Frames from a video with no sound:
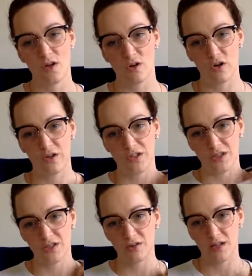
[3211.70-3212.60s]
Ronja,
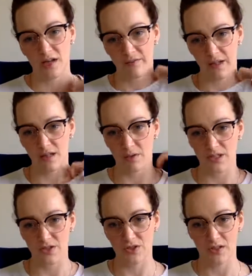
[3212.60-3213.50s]
do you have a
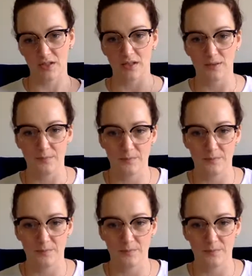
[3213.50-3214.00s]
question?